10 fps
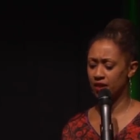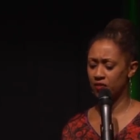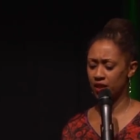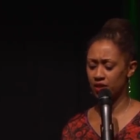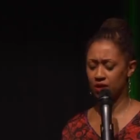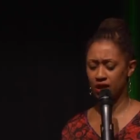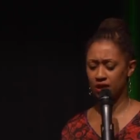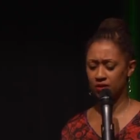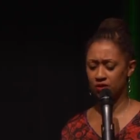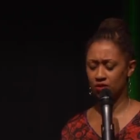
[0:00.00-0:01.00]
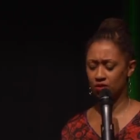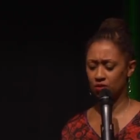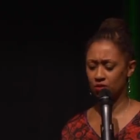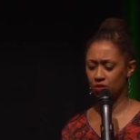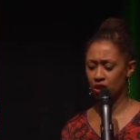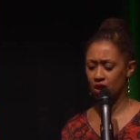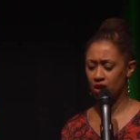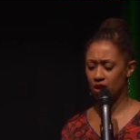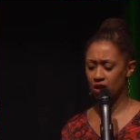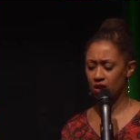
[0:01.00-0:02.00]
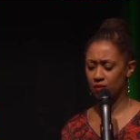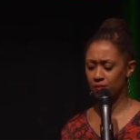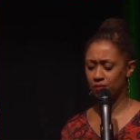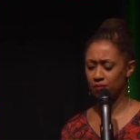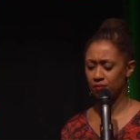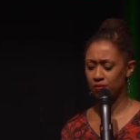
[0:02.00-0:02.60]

invite you guys to um,